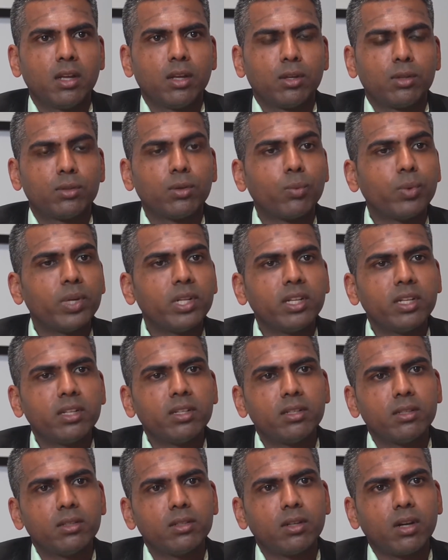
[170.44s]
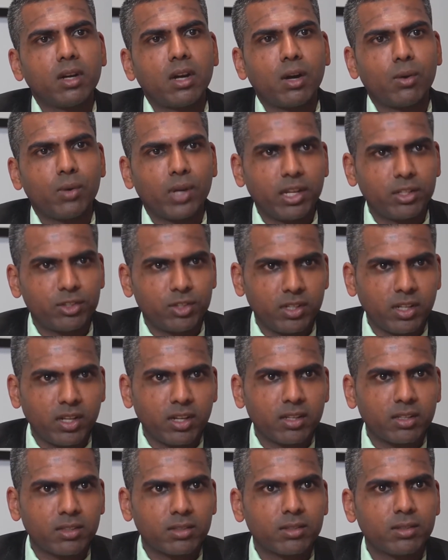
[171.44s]
So we need our
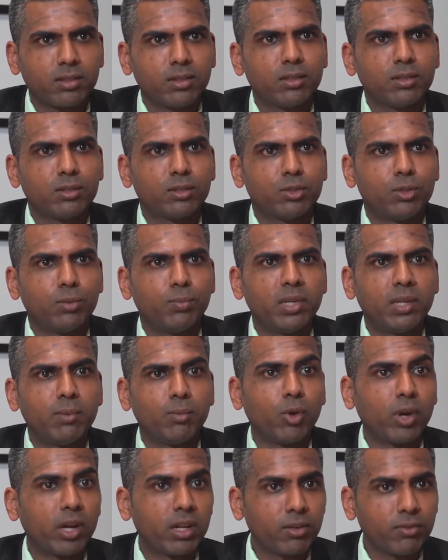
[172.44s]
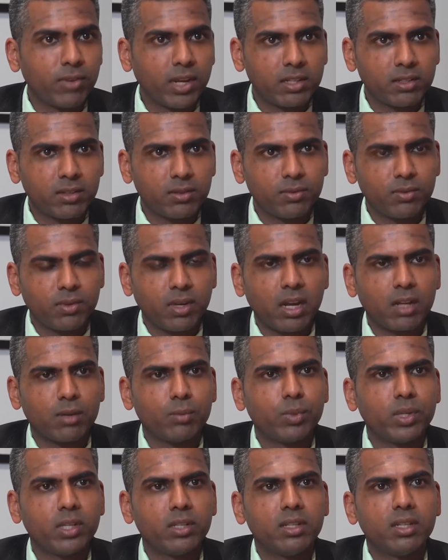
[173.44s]
engineers to be more innovative, and
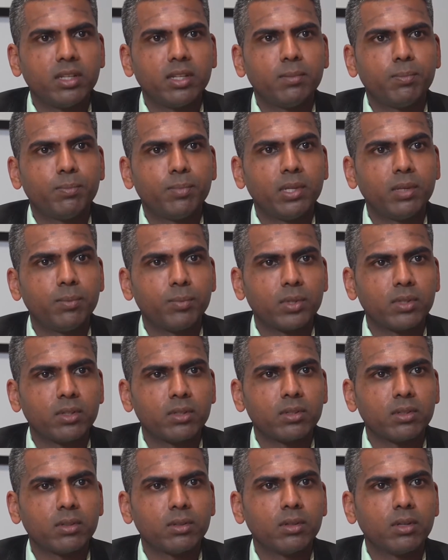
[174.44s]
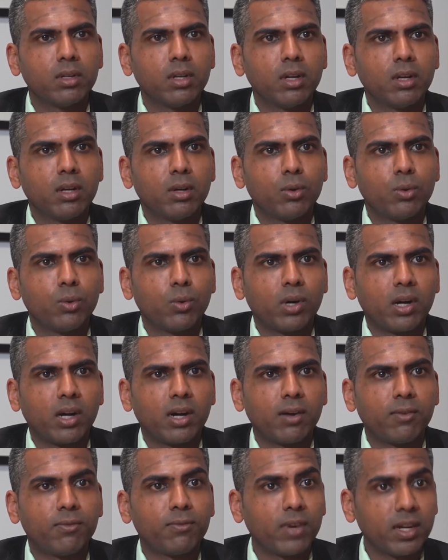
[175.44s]
we need people who
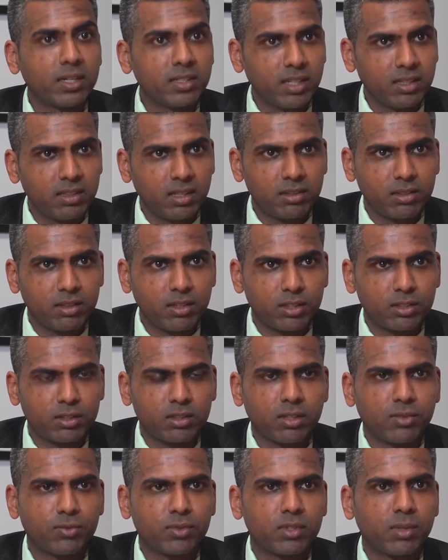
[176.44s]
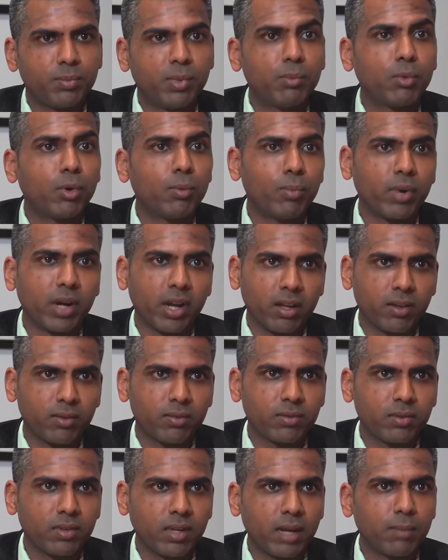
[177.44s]
are funding these initiatives to be more brave
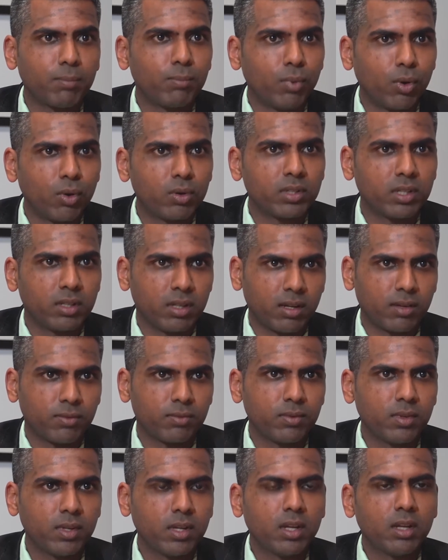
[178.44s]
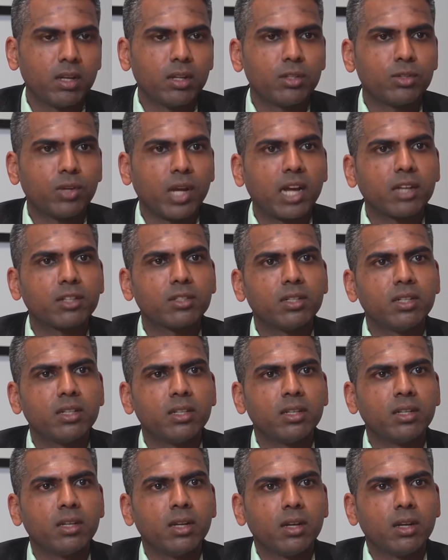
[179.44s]
and bold enough to
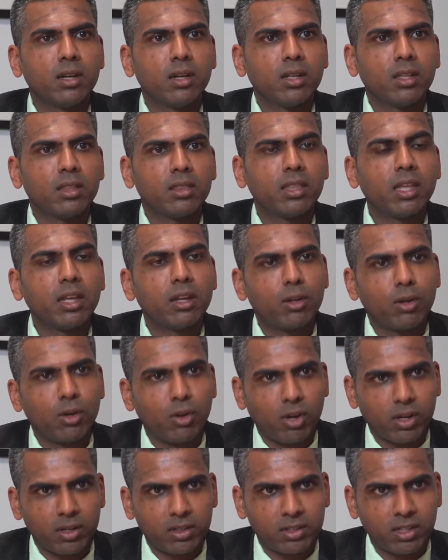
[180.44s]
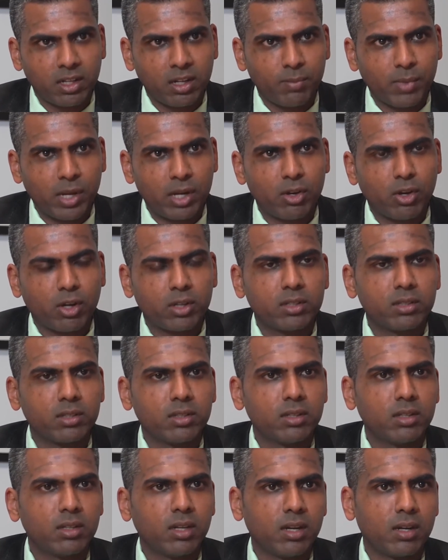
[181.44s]
actually think long-term and not
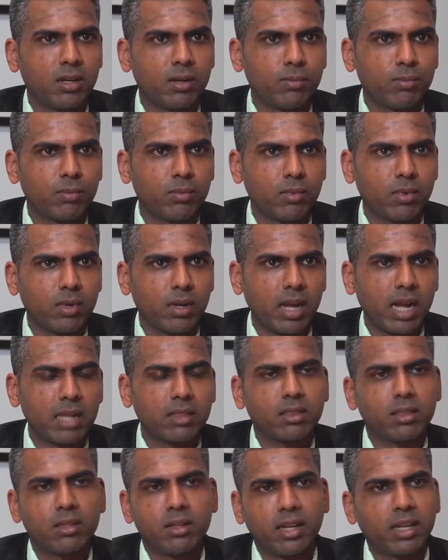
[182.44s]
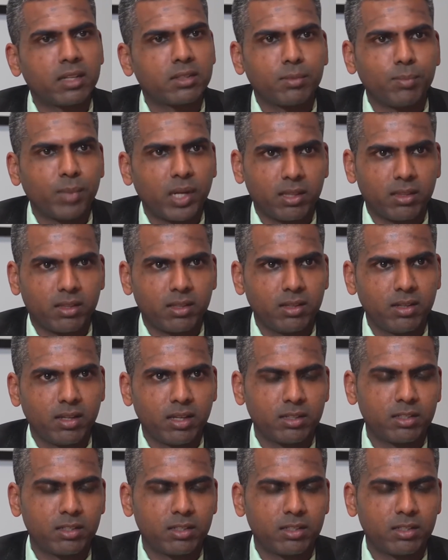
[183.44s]
at the next month in